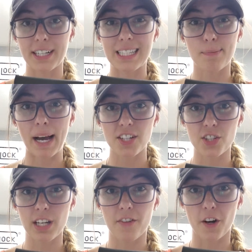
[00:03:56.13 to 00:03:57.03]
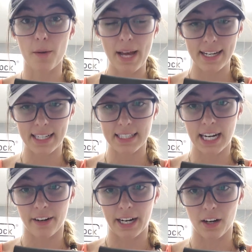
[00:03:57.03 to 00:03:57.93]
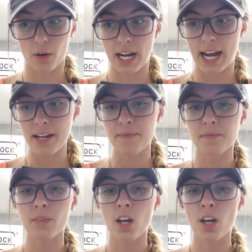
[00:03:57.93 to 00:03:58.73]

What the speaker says: especially if you're appendix carrying, okay?